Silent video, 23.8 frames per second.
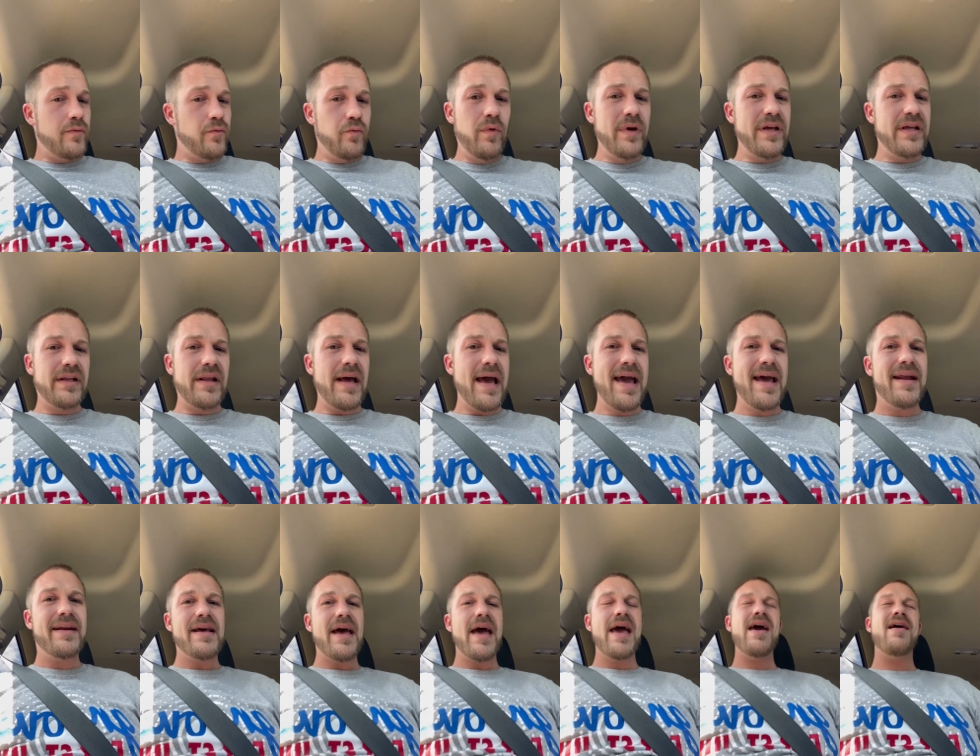We're
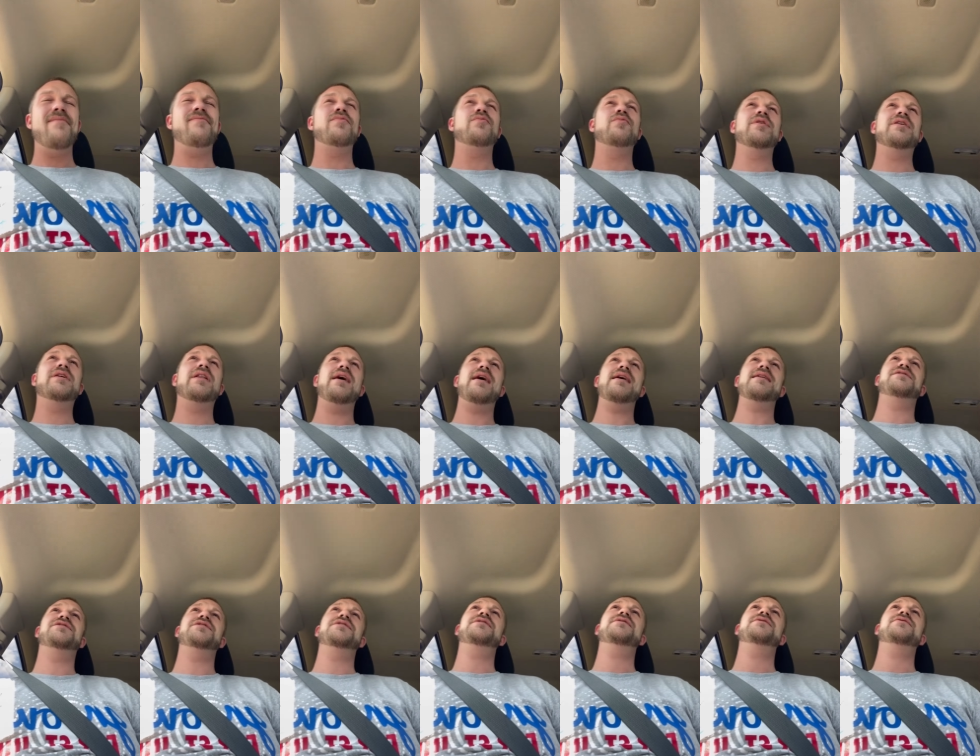glad to have you. We're
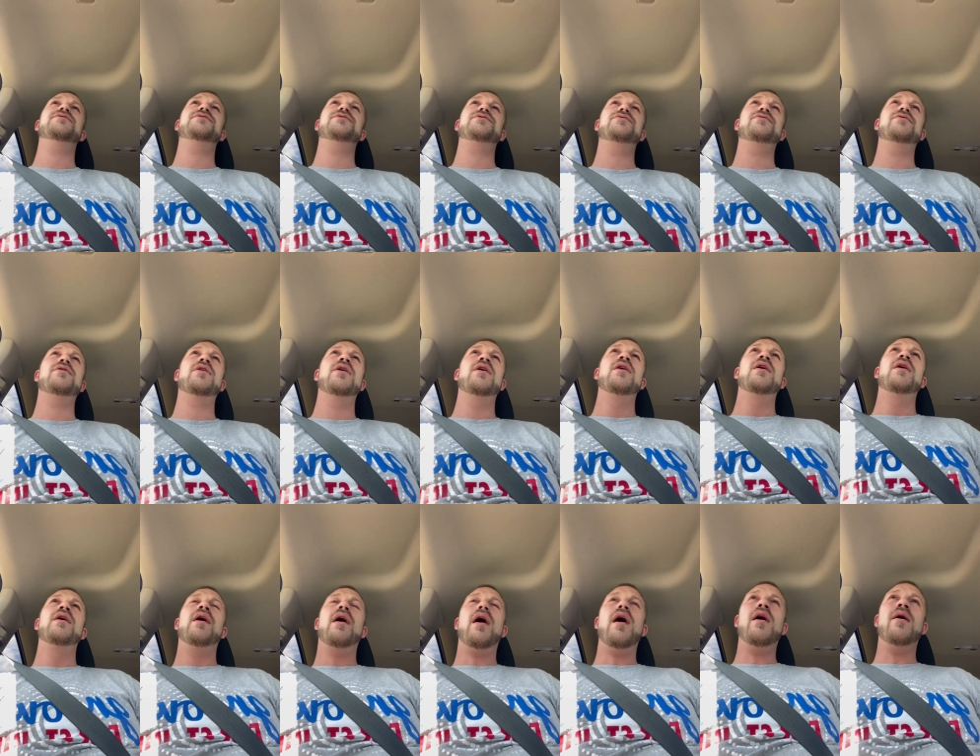glad you're here, Sug.
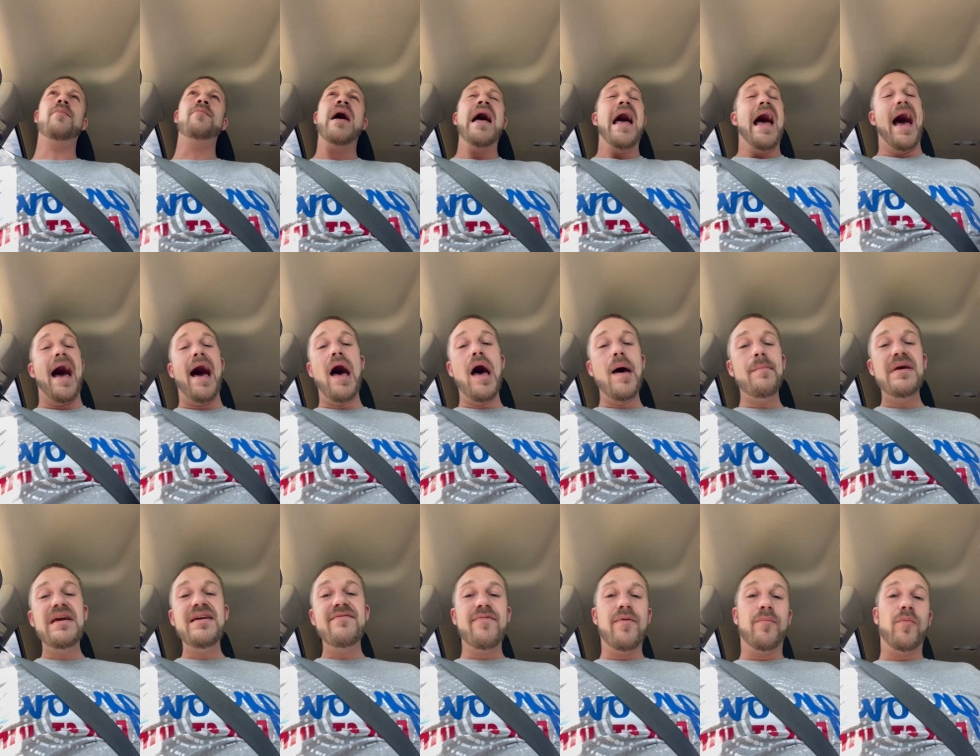Um, I'm
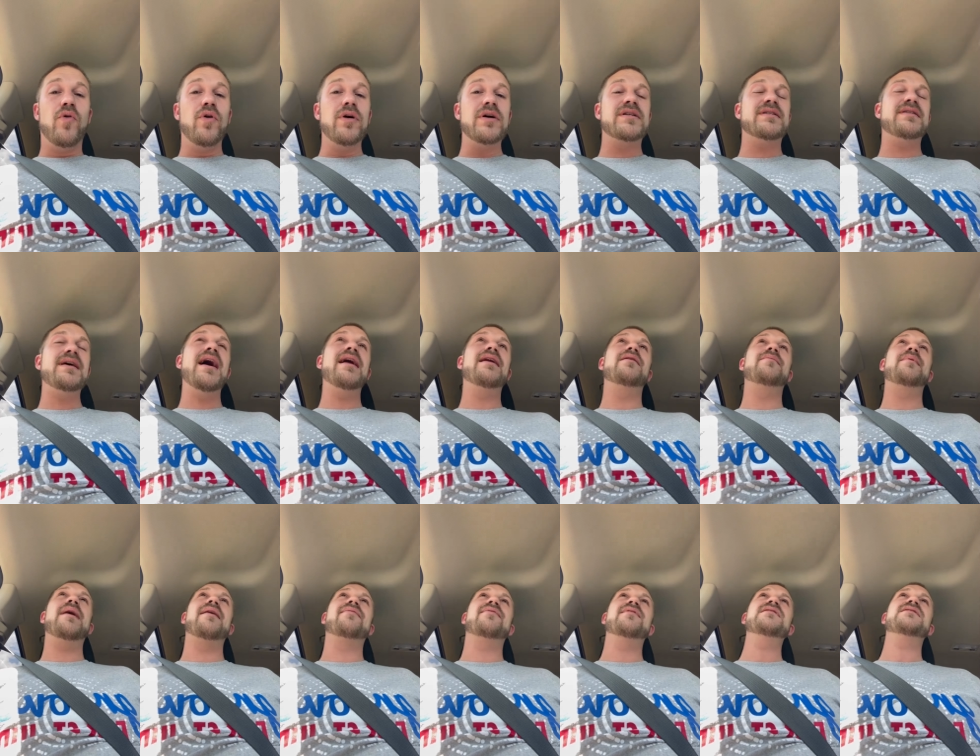even more excited
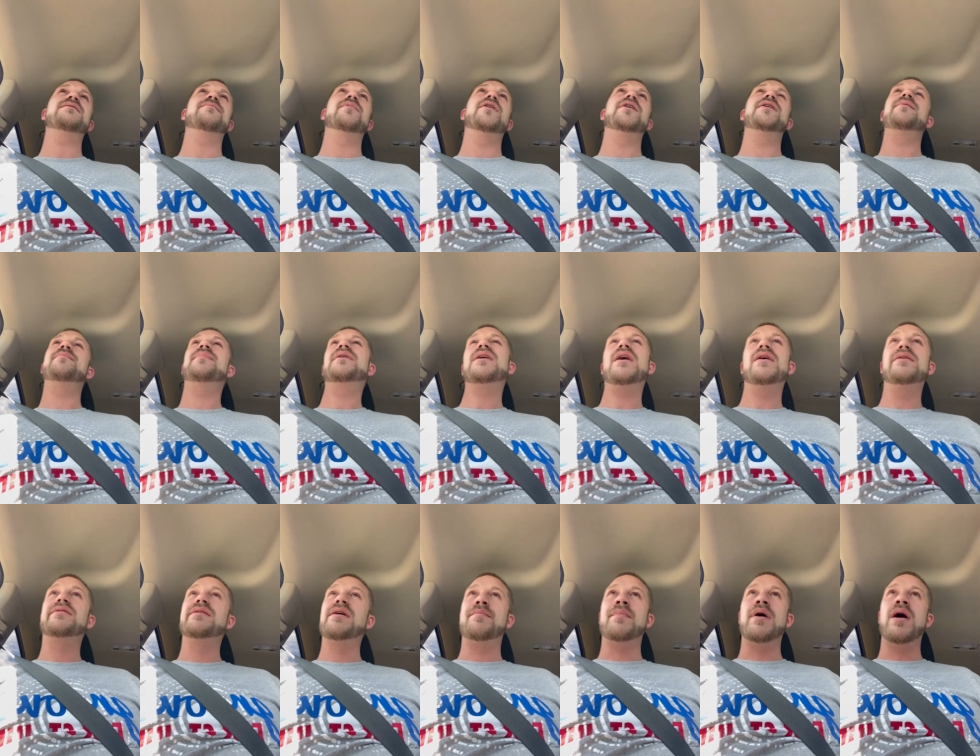about this Monday
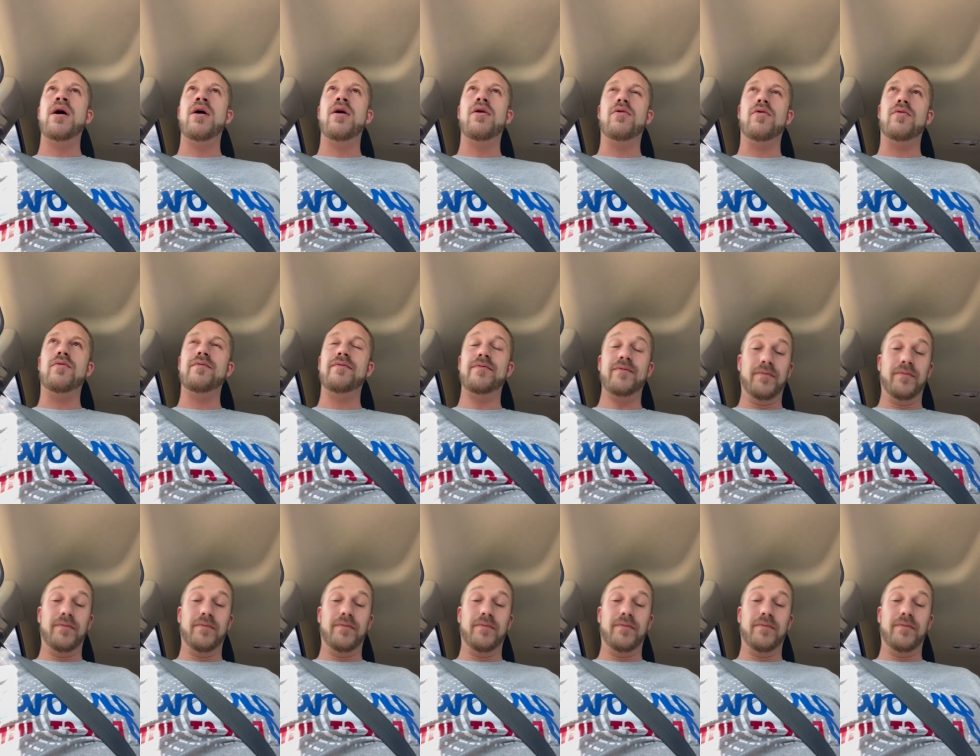because I'm off.